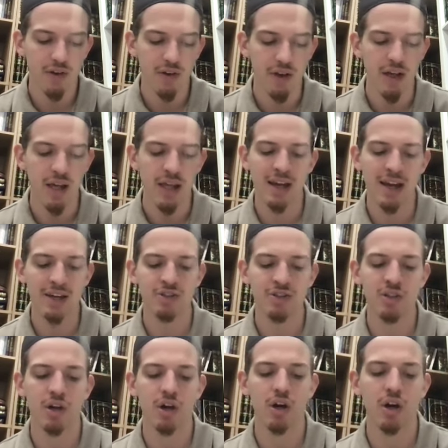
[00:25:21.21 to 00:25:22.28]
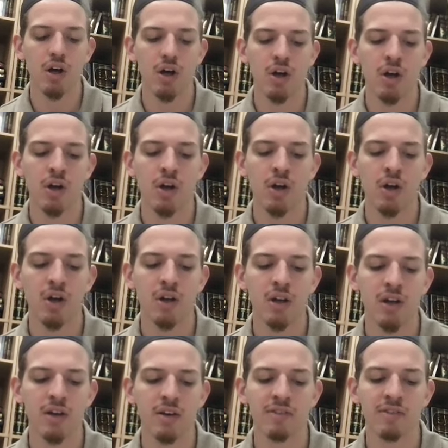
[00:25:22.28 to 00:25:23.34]
Right? And actually, all
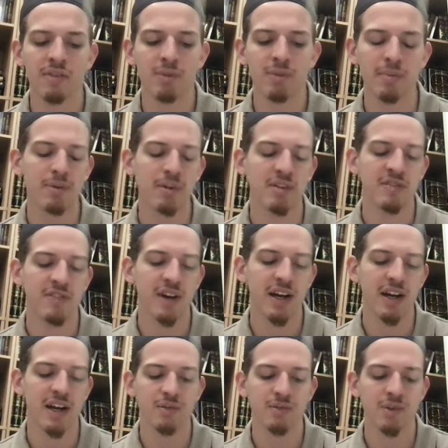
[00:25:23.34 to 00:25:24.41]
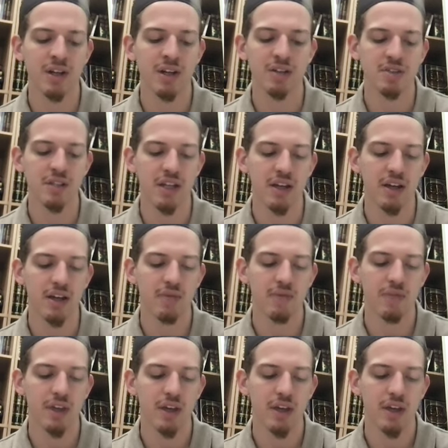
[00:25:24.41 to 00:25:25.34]
of the people of fire would not say that.